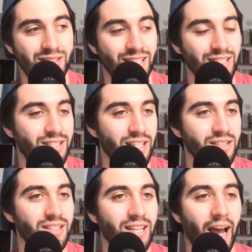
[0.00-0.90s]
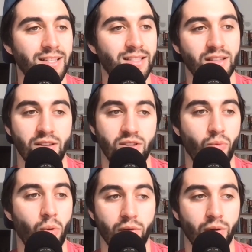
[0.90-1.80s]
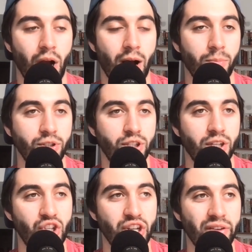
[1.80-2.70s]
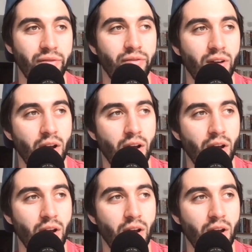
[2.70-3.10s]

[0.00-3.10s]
distance and tasks that you want to accomplish and achieve,